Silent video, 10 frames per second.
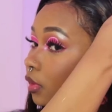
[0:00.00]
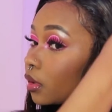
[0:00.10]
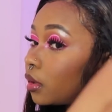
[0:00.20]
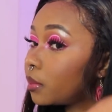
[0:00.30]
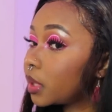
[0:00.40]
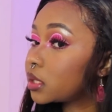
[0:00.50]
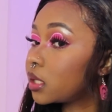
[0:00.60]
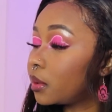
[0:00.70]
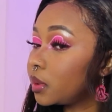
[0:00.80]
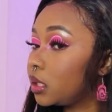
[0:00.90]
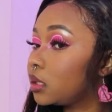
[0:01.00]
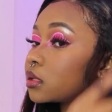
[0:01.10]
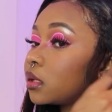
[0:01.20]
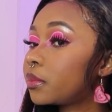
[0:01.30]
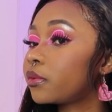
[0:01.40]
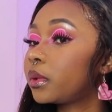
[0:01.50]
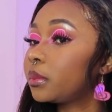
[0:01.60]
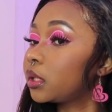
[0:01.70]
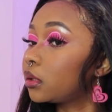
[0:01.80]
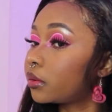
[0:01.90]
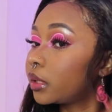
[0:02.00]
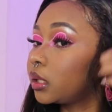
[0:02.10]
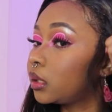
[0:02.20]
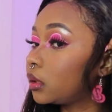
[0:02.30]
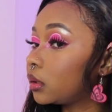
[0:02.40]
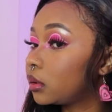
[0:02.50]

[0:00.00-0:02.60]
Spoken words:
Oh, my tummy, stop rumbling already.